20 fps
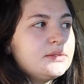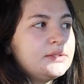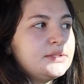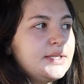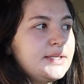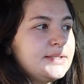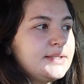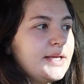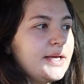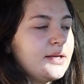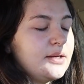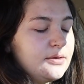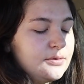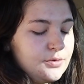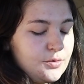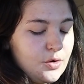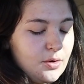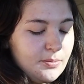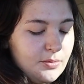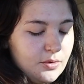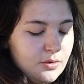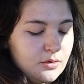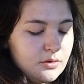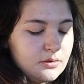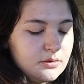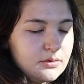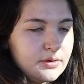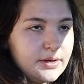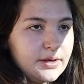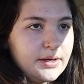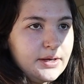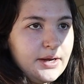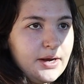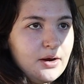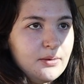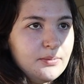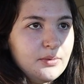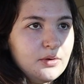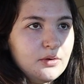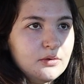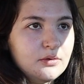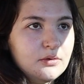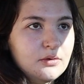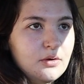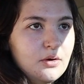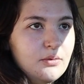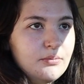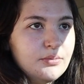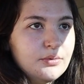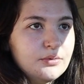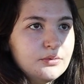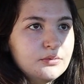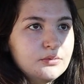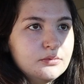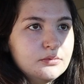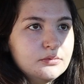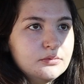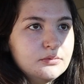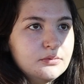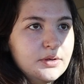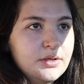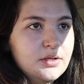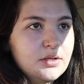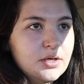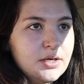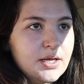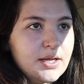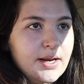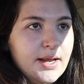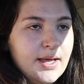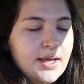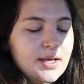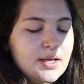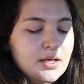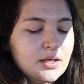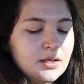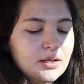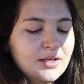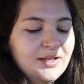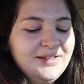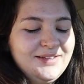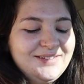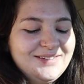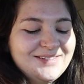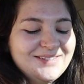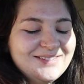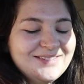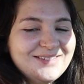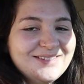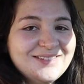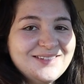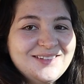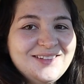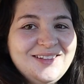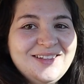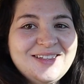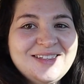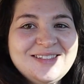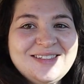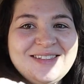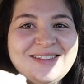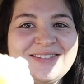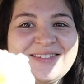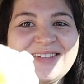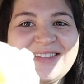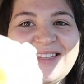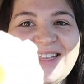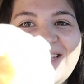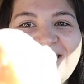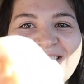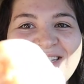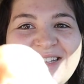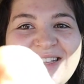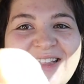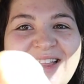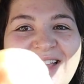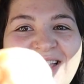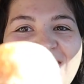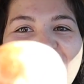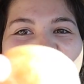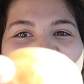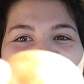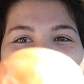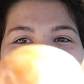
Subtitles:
Tastes like a normal caramel cold brew. What are you looking at? This is what they look like.